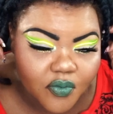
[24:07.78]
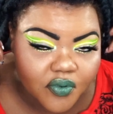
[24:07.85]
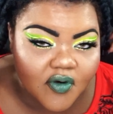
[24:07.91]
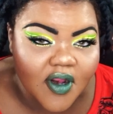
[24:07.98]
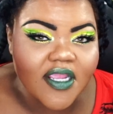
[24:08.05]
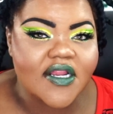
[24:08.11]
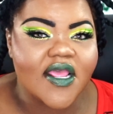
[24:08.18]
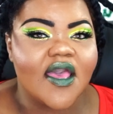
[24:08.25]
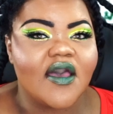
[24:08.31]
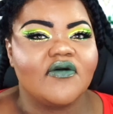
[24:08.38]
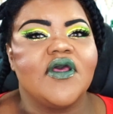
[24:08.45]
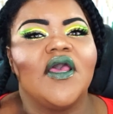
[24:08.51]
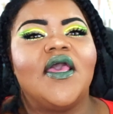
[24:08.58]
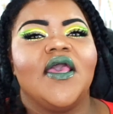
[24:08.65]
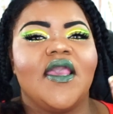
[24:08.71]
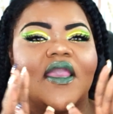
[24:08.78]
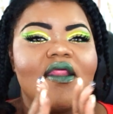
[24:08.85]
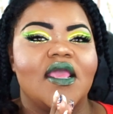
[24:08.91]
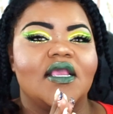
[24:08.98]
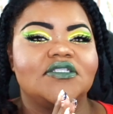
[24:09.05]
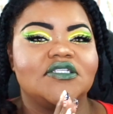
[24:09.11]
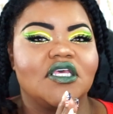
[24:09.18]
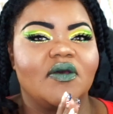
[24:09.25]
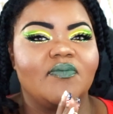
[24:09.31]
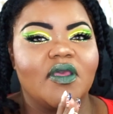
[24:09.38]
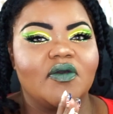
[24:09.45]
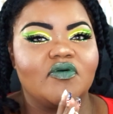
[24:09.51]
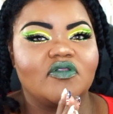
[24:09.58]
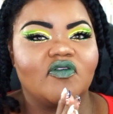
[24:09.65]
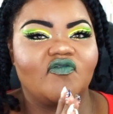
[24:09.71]
braid out and actually come
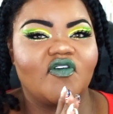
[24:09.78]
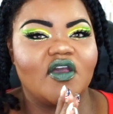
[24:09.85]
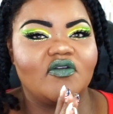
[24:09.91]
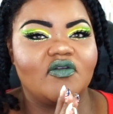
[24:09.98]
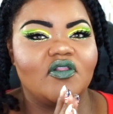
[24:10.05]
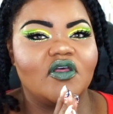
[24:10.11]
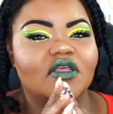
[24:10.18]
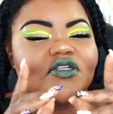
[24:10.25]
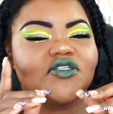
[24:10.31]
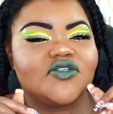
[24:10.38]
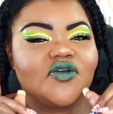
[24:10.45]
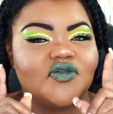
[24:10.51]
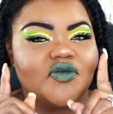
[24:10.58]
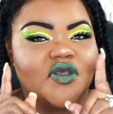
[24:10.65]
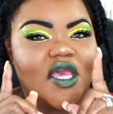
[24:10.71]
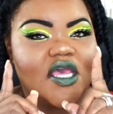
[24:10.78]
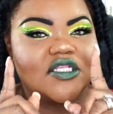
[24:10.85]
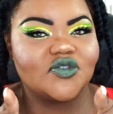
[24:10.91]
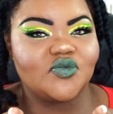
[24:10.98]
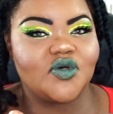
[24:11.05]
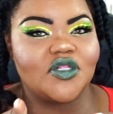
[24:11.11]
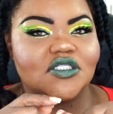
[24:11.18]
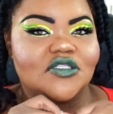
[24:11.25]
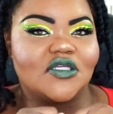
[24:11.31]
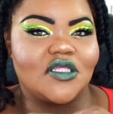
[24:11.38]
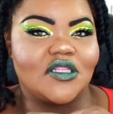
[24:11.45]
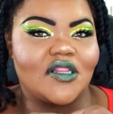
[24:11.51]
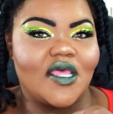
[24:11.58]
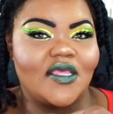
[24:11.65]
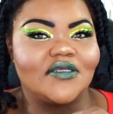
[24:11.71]
back with the final look and show you guys what it's
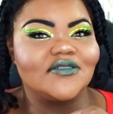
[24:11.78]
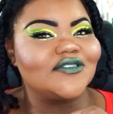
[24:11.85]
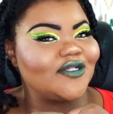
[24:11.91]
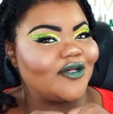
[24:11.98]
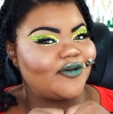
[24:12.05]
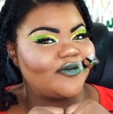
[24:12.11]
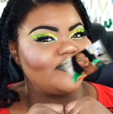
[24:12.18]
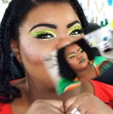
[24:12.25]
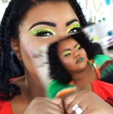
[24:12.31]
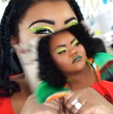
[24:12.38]
looking like. So,